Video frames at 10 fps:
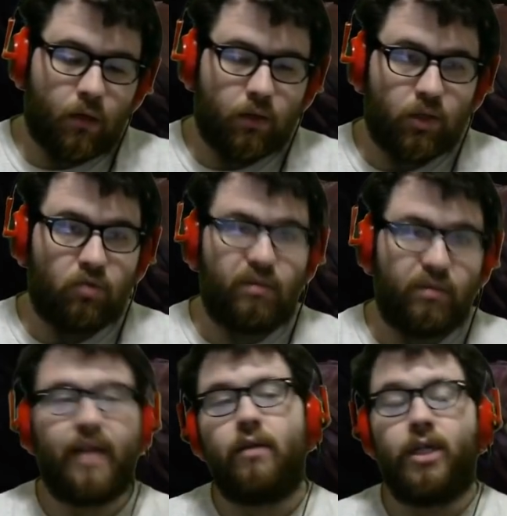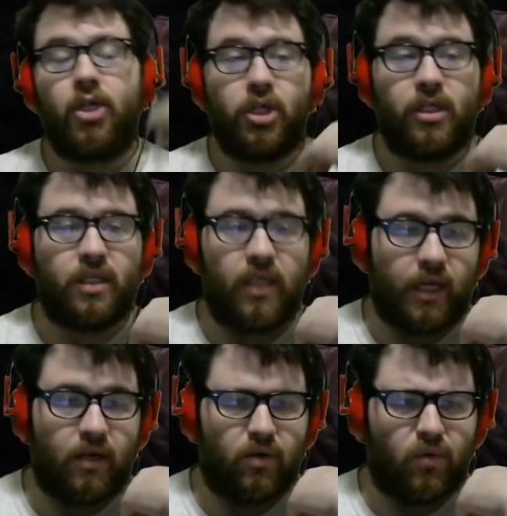You mainly just
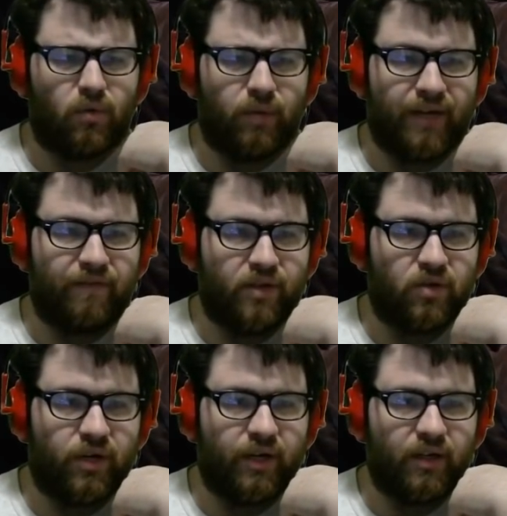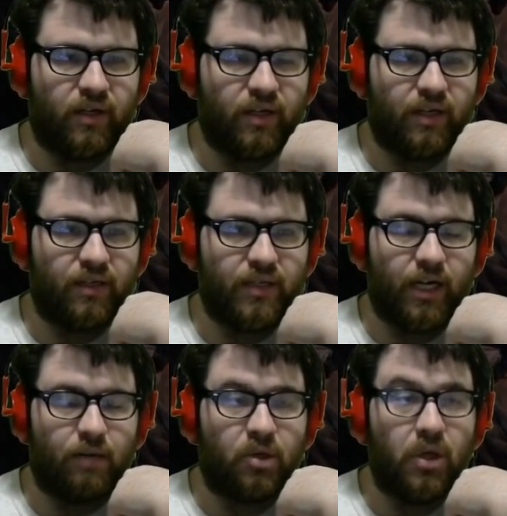need, ooh, my inventory,
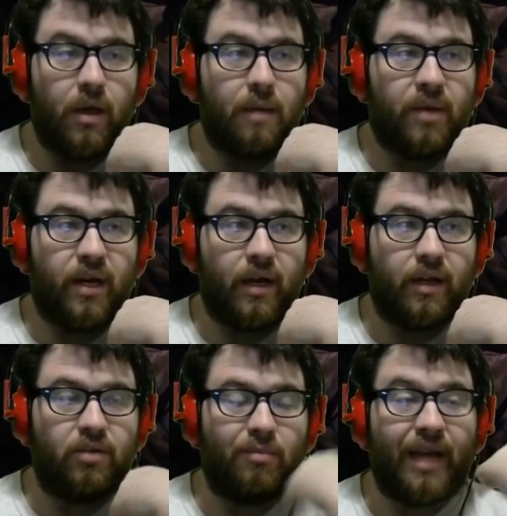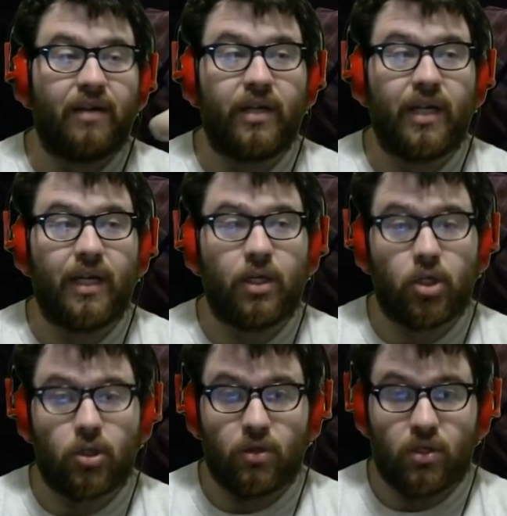terrible. But you mainly need
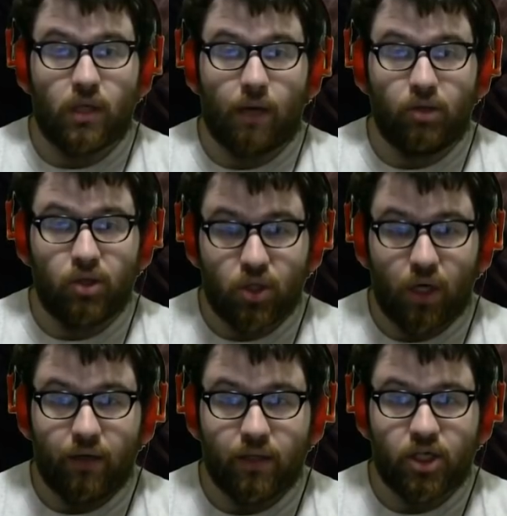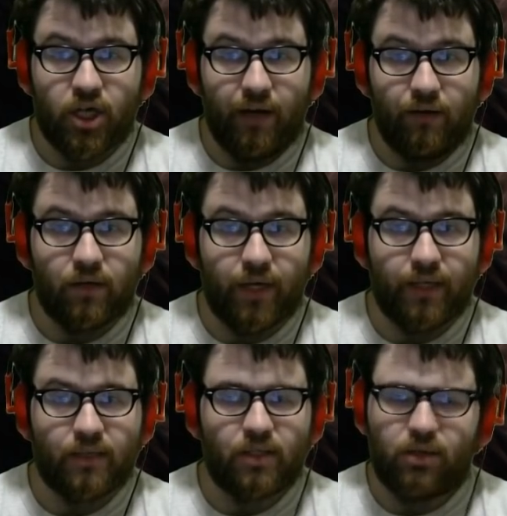double Shard of the Shattered
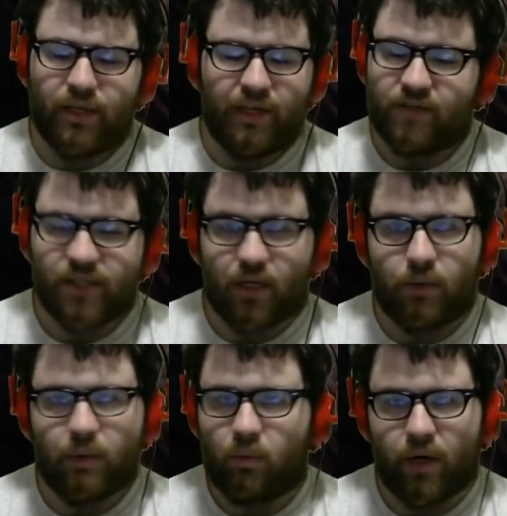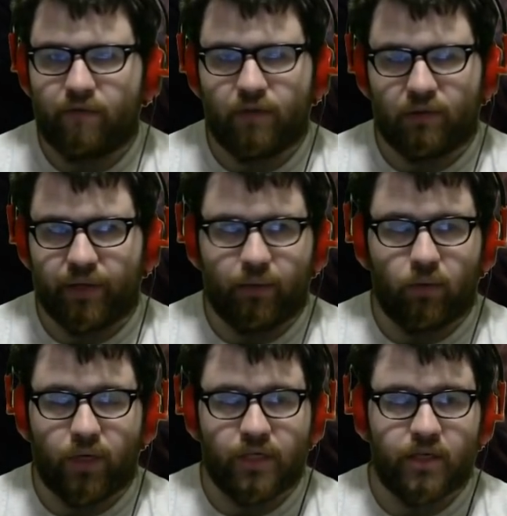Lance. You could even start with one if you really
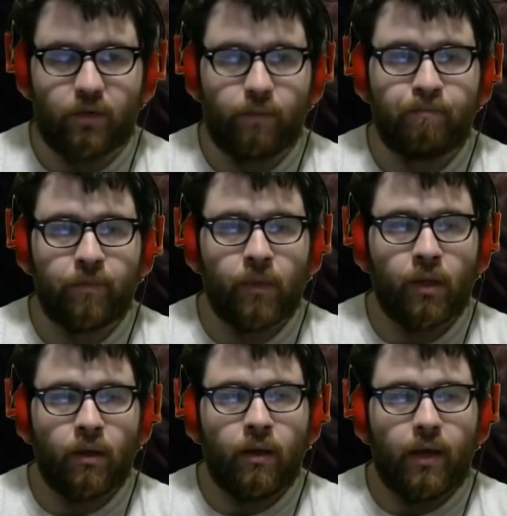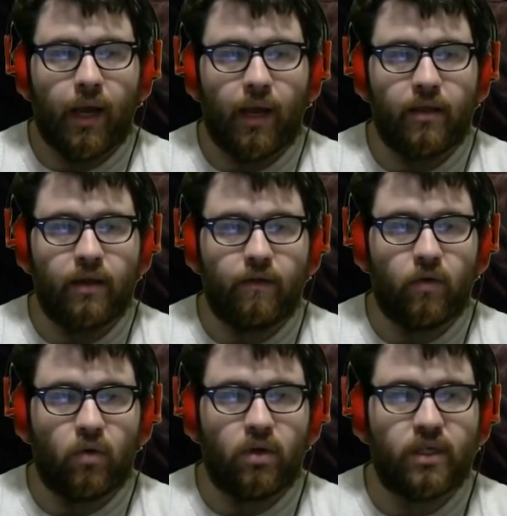wanted to. And then of
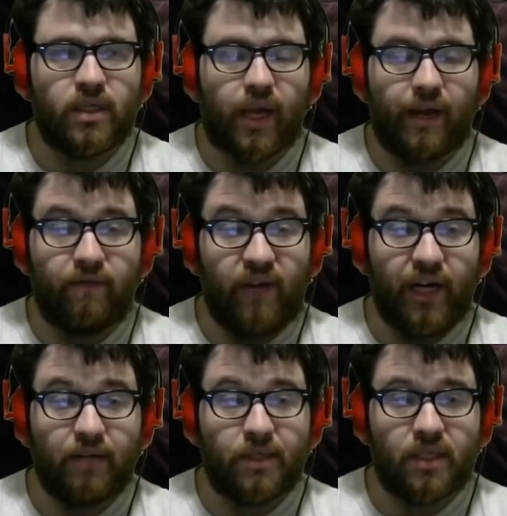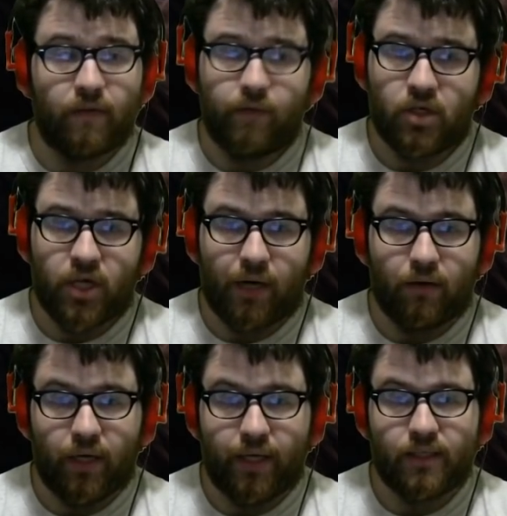course a Fragments of the Shattered
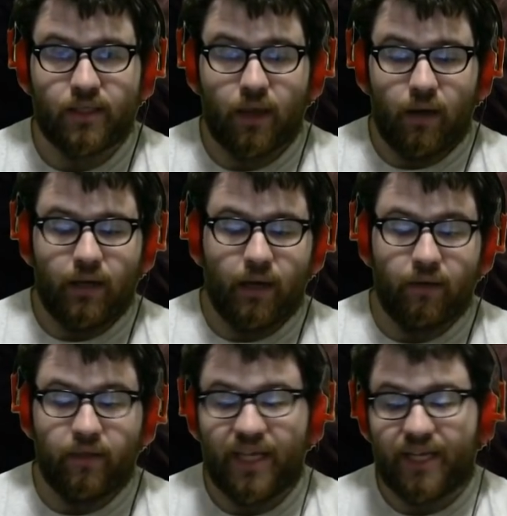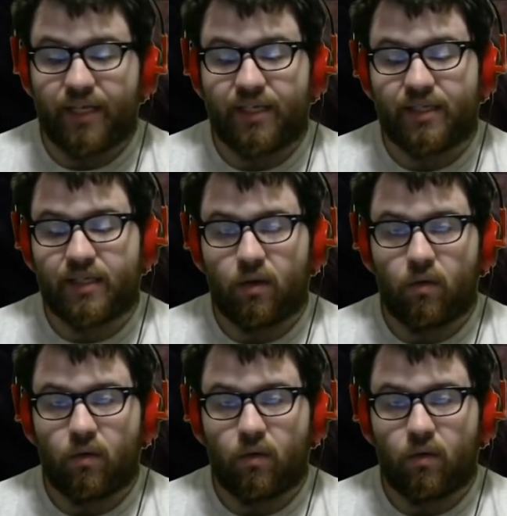Lance. Now these,